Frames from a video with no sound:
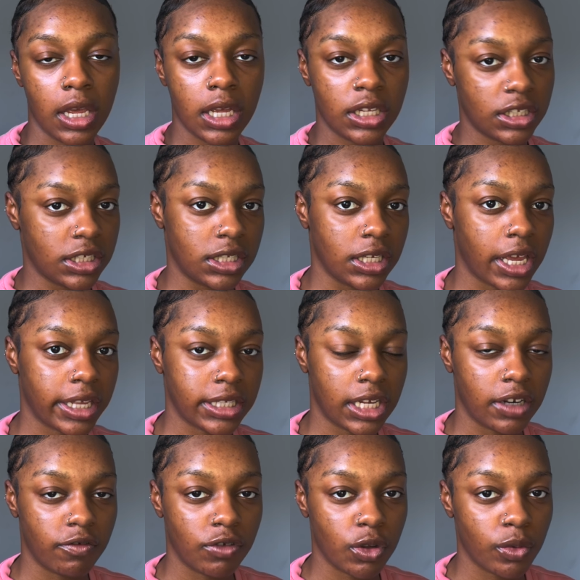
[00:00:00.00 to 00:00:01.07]
just in case any
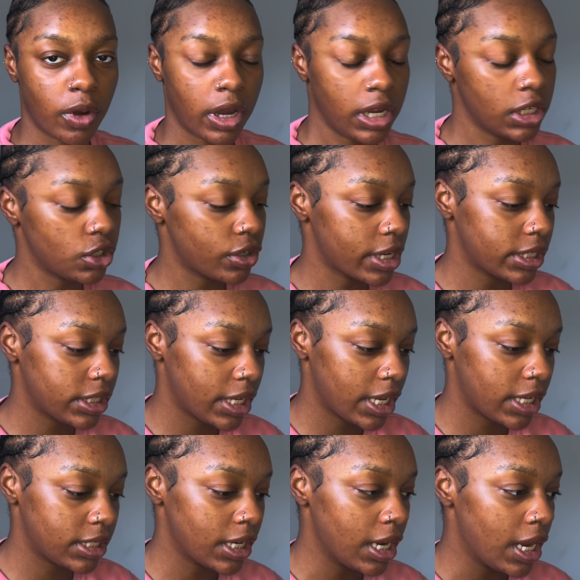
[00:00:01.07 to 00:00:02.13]
of you are
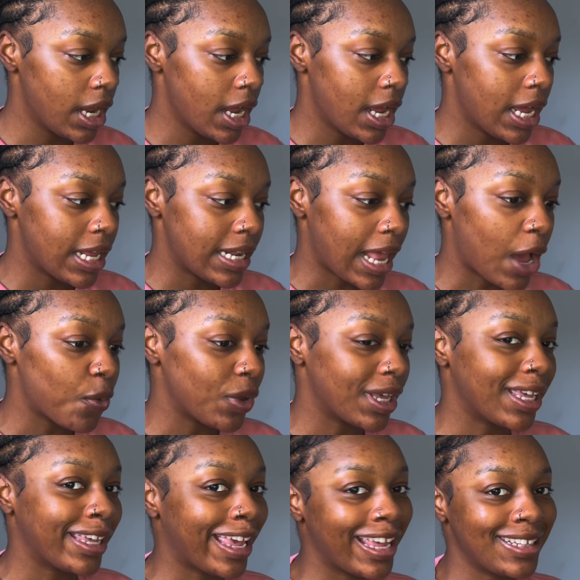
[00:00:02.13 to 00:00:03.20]
interested. Now we
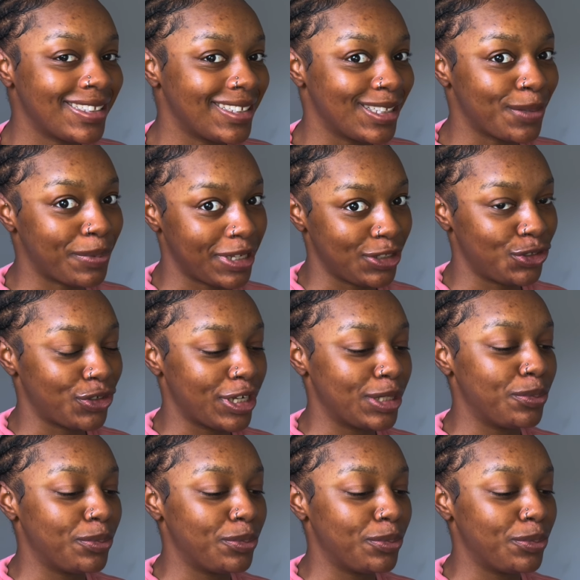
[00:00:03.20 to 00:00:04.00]
can get into the Pinterest